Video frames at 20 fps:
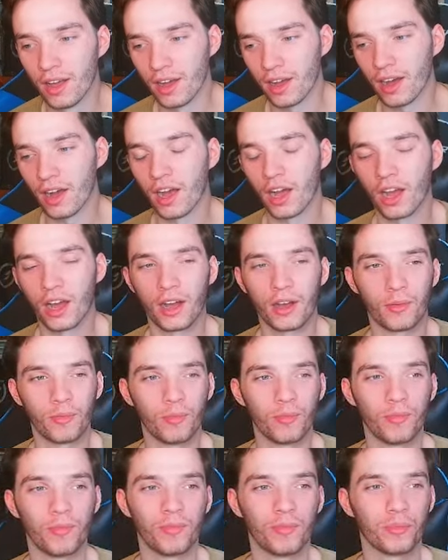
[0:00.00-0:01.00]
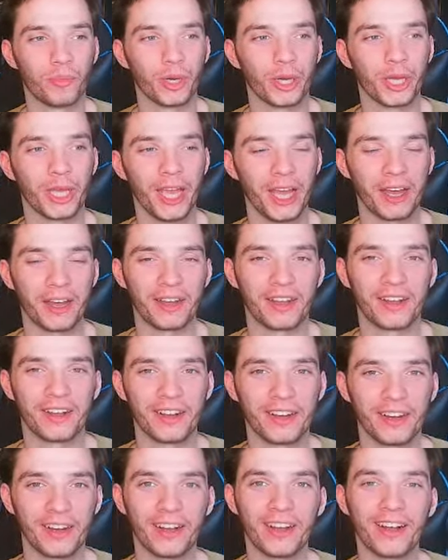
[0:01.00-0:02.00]
Um, but yeah,
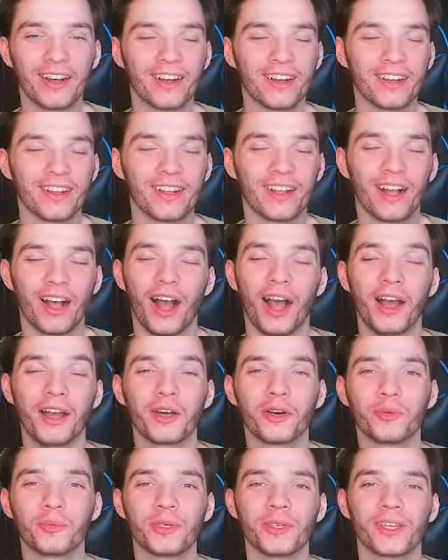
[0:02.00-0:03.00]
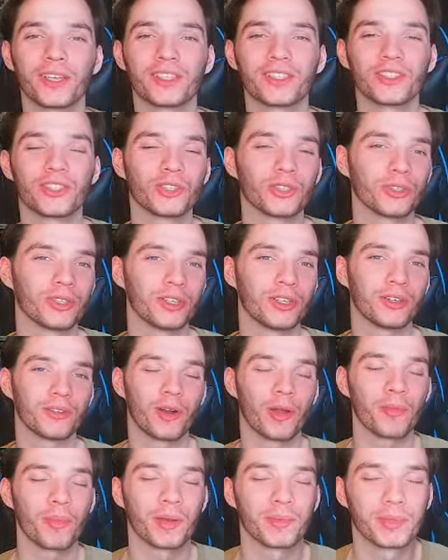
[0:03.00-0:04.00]
uh, I hope you guys enjoyed.
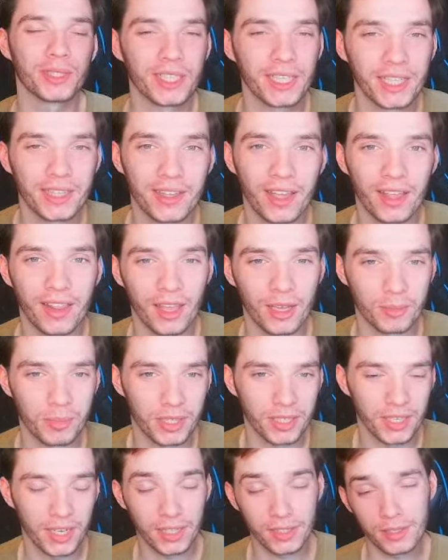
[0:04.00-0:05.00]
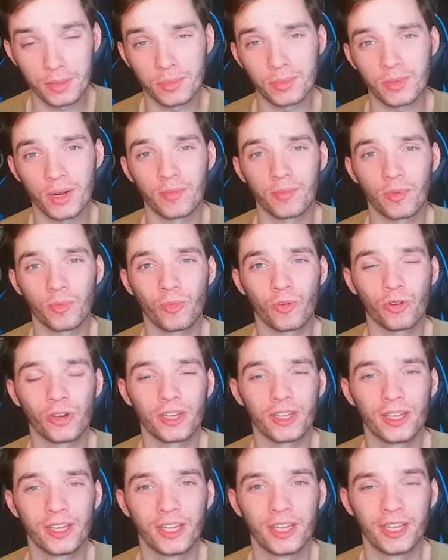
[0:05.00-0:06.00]
Remember to hit that like button and subscribe for
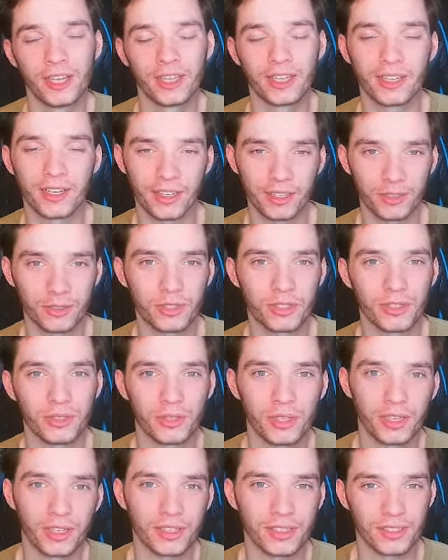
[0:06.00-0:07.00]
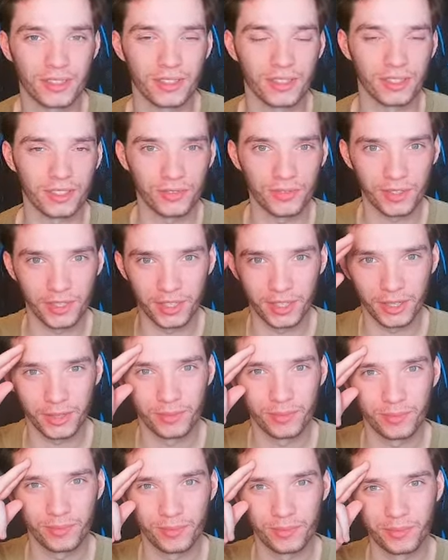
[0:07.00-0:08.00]
more. And I will see you guys in the next video.
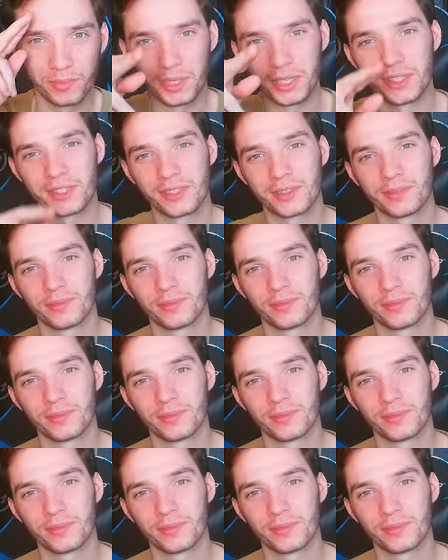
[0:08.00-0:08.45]
Peace.